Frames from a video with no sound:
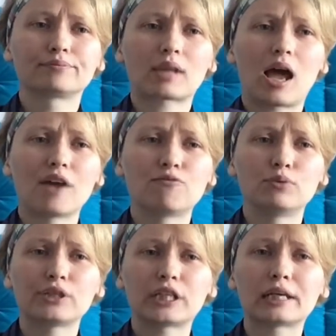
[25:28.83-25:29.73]
I've
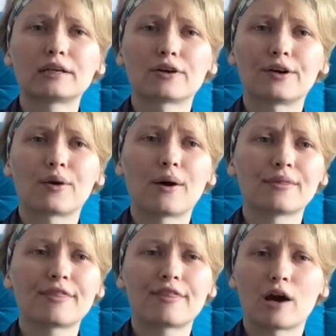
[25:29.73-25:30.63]
put here around
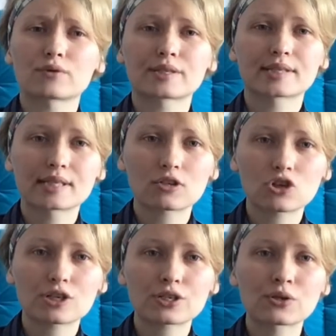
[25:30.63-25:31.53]
1000
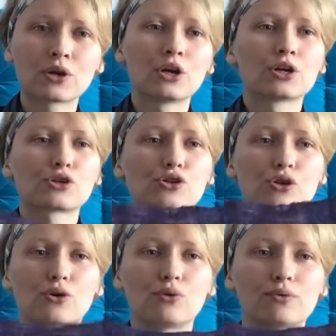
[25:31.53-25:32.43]
stitches
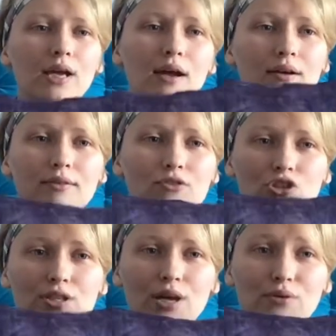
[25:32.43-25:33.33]
so yeah
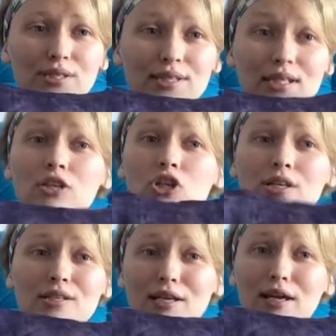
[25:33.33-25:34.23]
just thousand
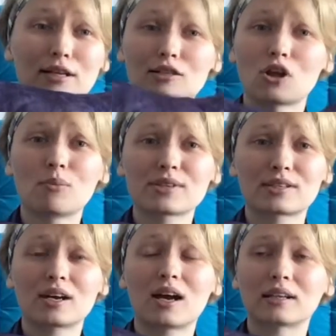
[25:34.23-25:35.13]
stitches and it's almost
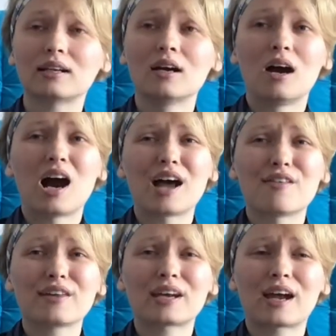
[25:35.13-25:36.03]
done I
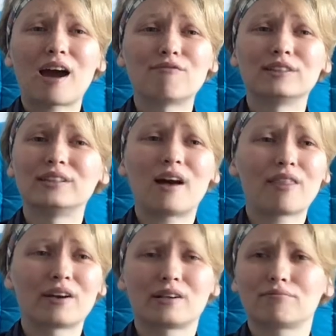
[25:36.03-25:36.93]
think I have
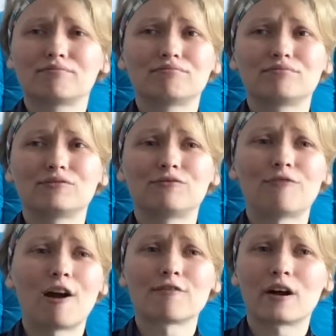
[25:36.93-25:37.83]
another
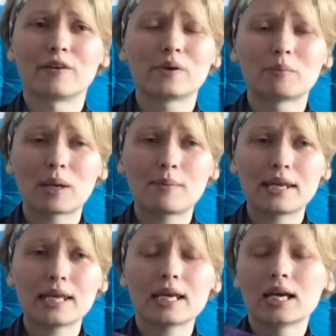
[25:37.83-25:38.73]
500
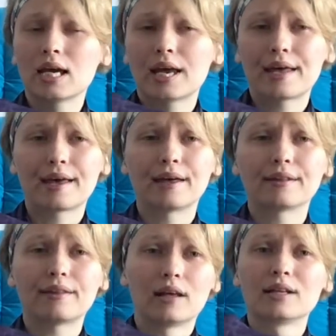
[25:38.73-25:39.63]
maybe and
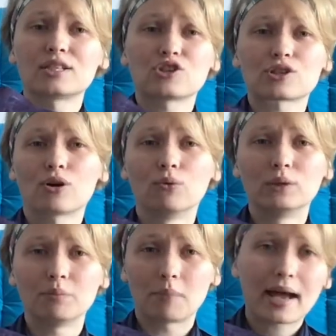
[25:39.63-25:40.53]
then it's just
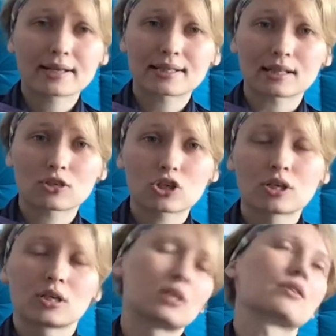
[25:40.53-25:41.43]
only backstitch.
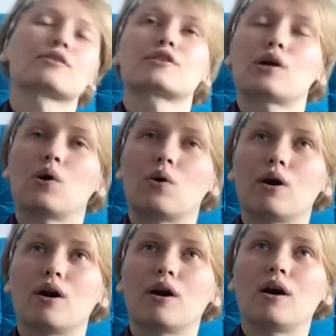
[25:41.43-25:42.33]
so
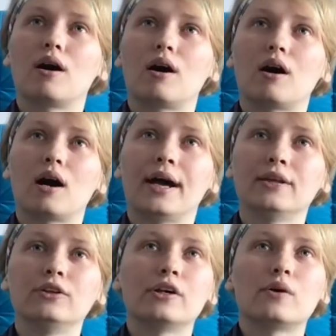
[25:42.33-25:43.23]
I
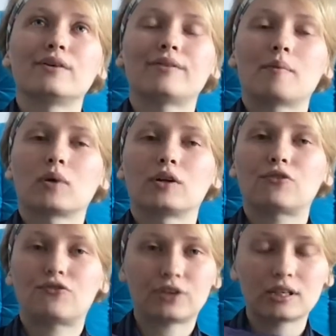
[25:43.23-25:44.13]
don't know if I'm gonna
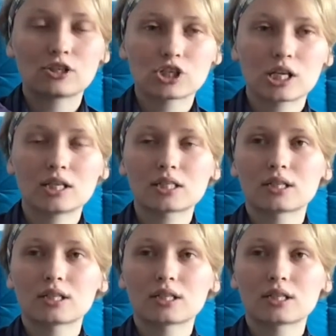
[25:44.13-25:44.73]
finish it